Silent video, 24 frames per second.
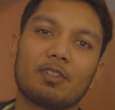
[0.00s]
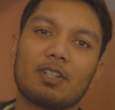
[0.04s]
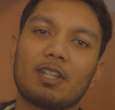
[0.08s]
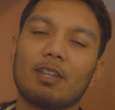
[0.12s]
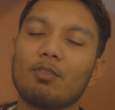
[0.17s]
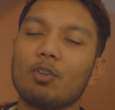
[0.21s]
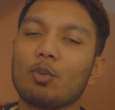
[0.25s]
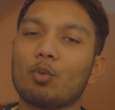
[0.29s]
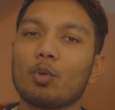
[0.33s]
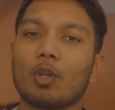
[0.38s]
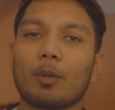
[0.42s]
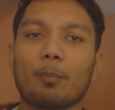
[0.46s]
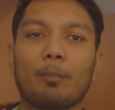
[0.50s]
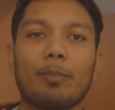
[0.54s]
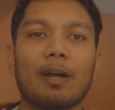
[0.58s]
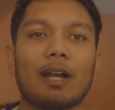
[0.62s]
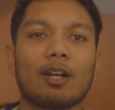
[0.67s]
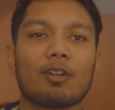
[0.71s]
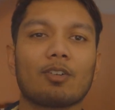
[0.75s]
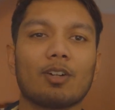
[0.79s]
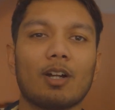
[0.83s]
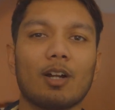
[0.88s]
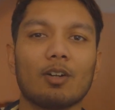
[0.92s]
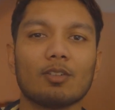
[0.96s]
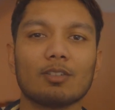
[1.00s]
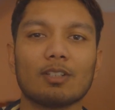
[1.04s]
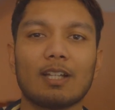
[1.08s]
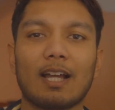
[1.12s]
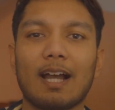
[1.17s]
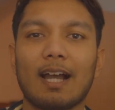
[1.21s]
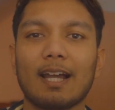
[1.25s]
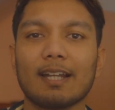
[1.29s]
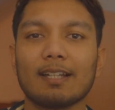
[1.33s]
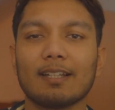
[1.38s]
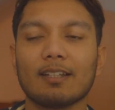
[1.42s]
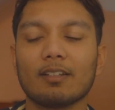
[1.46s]
To give you a quick background,
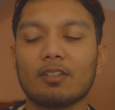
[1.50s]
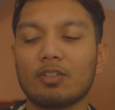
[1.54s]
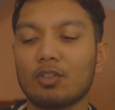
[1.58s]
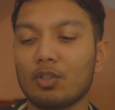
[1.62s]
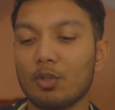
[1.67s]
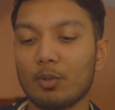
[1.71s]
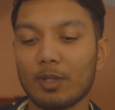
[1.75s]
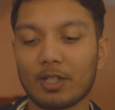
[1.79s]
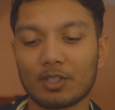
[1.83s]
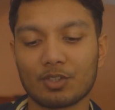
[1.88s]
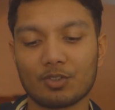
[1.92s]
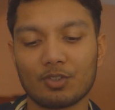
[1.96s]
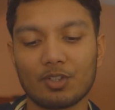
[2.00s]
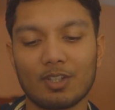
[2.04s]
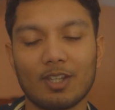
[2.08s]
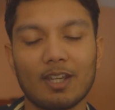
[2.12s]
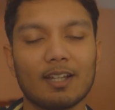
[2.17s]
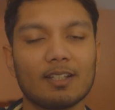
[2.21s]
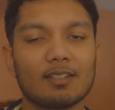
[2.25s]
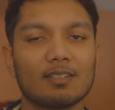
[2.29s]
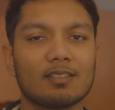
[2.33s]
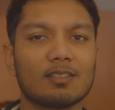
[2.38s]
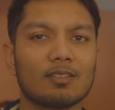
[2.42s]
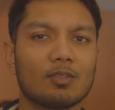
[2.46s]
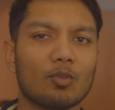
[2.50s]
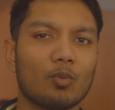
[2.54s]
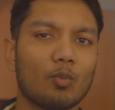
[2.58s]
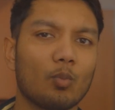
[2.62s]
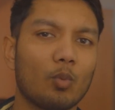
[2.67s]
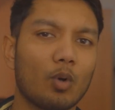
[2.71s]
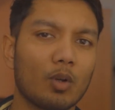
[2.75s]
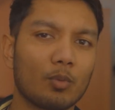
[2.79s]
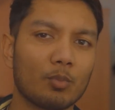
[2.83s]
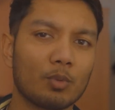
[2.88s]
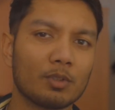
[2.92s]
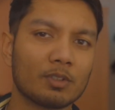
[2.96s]
I did two extra years.
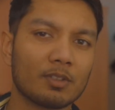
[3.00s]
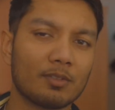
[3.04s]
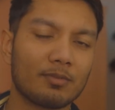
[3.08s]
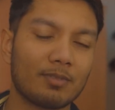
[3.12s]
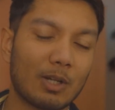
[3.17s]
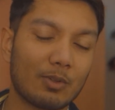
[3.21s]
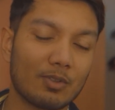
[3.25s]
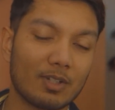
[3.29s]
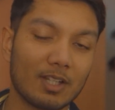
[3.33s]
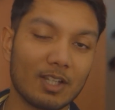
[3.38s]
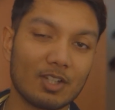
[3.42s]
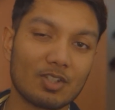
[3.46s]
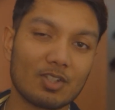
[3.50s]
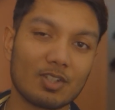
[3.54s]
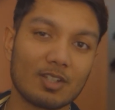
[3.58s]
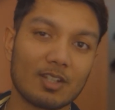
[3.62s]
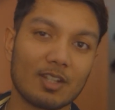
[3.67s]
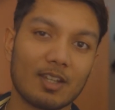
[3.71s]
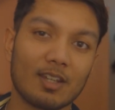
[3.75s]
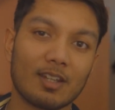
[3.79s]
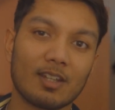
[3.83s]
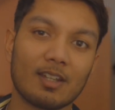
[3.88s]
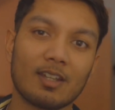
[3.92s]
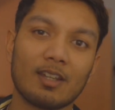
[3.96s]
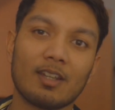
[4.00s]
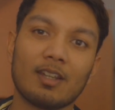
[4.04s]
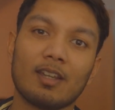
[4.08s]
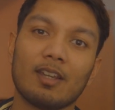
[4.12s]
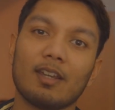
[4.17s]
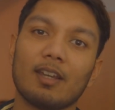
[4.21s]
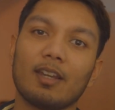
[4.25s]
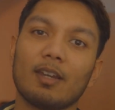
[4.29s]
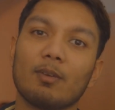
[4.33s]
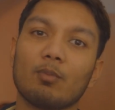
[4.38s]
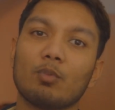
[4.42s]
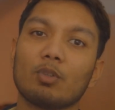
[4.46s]
One was a foundation year,
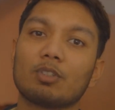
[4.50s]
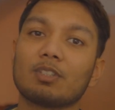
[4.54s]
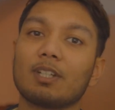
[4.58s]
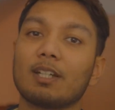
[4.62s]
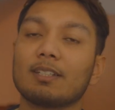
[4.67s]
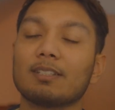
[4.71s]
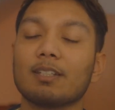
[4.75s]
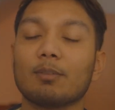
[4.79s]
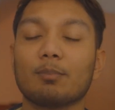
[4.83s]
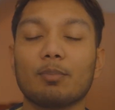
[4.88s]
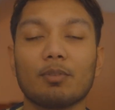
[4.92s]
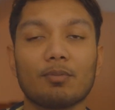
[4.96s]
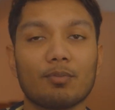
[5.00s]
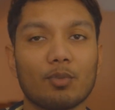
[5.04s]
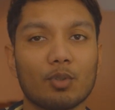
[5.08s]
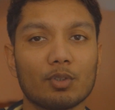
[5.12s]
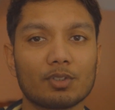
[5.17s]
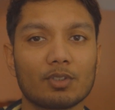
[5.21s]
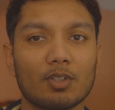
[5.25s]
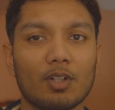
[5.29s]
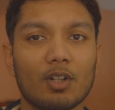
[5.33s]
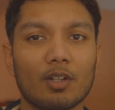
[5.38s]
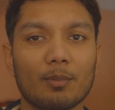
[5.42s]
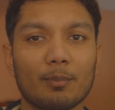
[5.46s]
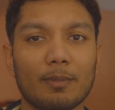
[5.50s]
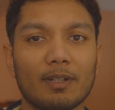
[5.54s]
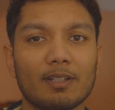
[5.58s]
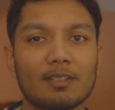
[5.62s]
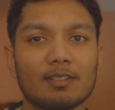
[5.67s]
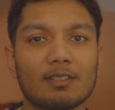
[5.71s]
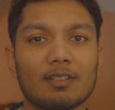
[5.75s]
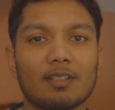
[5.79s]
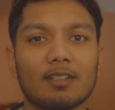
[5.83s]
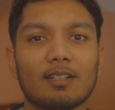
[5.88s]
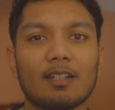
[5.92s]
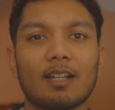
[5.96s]
which I did before starting
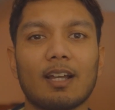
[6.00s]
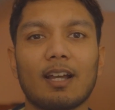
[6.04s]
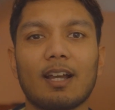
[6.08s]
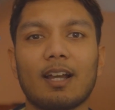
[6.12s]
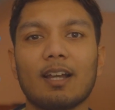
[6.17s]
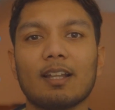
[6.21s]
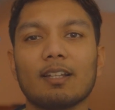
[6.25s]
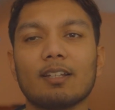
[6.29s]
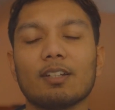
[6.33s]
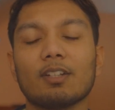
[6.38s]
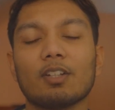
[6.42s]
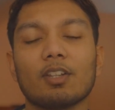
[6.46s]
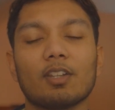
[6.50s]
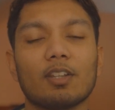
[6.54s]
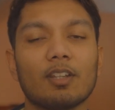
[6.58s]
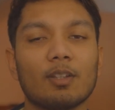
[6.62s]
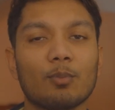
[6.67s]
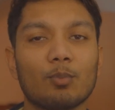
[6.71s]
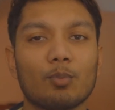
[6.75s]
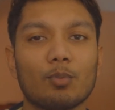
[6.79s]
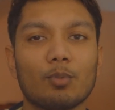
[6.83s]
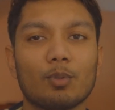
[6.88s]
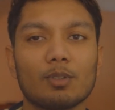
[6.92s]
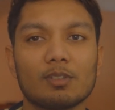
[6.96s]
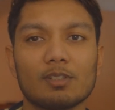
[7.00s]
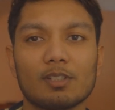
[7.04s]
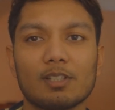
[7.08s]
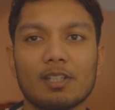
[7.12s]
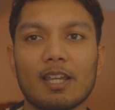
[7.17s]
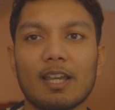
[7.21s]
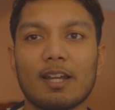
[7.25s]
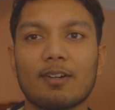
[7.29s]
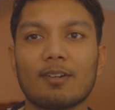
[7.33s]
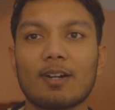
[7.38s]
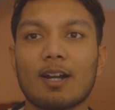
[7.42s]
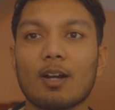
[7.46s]
medicine, and another was a
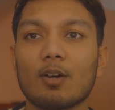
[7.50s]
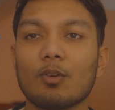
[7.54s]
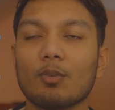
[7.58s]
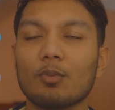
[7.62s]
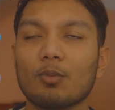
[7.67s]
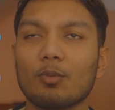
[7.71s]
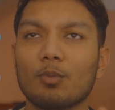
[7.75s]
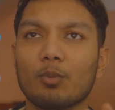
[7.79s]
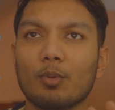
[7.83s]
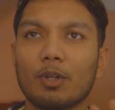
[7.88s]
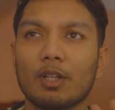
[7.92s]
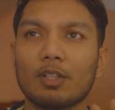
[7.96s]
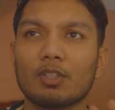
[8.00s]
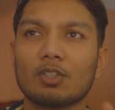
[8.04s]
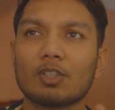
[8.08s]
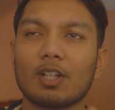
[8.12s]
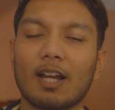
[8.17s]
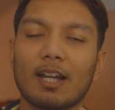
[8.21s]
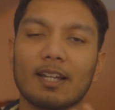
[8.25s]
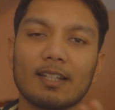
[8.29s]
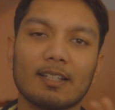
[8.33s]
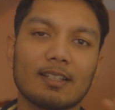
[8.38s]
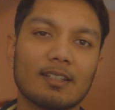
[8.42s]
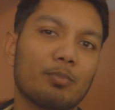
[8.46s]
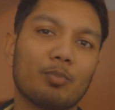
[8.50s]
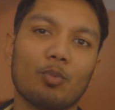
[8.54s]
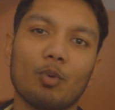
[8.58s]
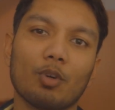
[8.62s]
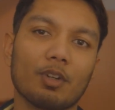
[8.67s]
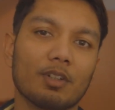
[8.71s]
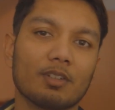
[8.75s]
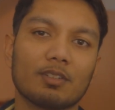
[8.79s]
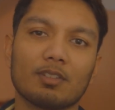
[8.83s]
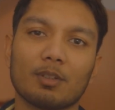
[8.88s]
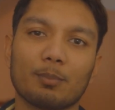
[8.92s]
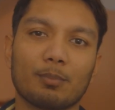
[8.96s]
year out, which I
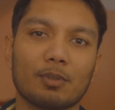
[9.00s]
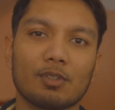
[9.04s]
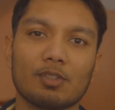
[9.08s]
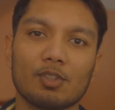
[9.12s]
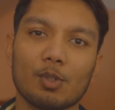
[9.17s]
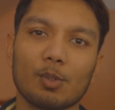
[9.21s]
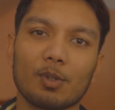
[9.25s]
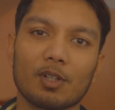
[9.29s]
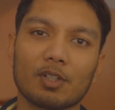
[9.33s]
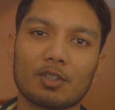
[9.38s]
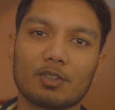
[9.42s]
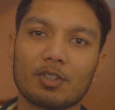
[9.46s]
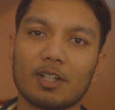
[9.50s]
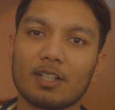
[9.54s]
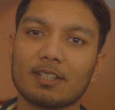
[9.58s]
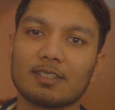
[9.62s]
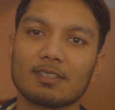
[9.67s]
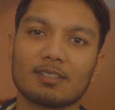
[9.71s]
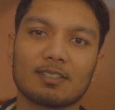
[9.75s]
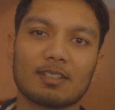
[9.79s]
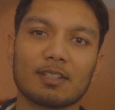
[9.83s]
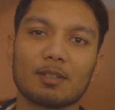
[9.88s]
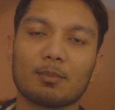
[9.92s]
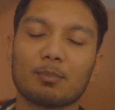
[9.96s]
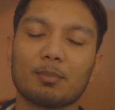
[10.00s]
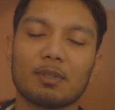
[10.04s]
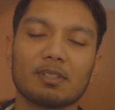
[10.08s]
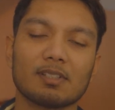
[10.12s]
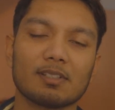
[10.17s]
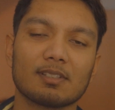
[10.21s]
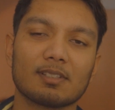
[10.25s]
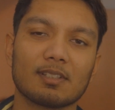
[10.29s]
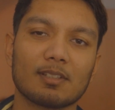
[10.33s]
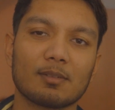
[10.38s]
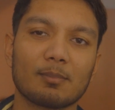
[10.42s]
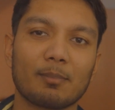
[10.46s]
wanted to pursue interests in
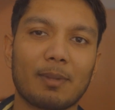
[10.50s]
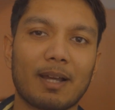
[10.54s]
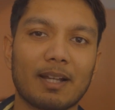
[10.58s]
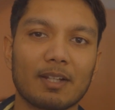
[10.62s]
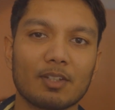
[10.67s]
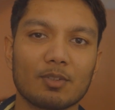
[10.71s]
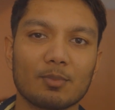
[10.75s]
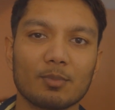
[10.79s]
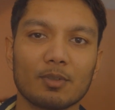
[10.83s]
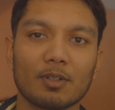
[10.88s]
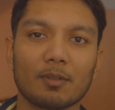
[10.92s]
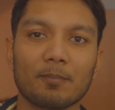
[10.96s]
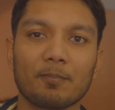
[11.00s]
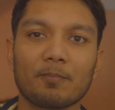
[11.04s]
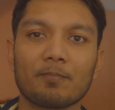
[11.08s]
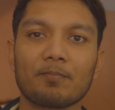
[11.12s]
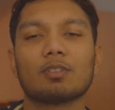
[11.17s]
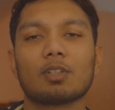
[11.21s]
business and management.